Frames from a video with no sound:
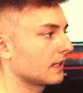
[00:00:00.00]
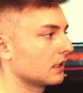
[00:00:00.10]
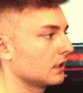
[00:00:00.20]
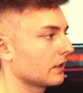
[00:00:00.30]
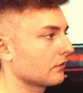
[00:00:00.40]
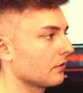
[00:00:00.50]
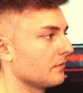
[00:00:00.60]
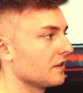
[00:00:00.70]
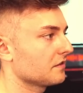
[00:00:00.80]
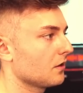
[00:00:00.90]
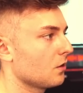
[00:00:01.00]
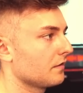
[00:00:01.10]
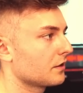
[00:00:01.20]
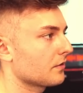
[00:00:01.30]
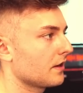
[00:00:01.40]
I can click from this low
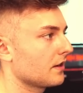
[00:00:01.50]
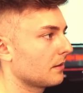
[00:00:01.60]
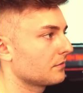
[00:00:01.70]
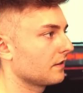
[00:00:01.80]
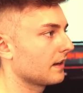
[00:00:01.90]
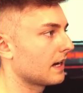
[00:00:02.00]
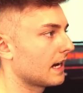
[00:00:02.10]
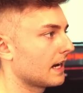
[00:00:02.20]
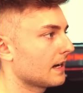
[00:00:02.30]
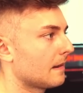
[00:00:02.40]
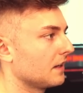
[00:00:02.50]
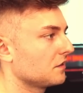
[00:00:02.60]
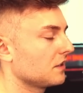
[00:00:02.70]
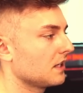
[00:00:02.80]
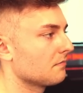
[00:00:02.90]
of the trend up to the high and
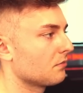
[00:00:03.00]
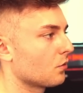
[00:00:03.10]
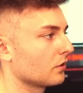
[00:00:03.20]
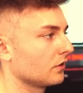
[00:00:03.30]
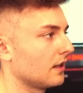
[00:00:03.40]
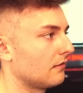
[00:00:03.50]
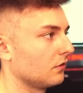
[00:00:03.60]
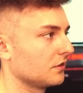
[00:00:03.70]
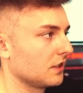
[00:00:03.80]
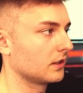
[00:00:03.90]
see important levels.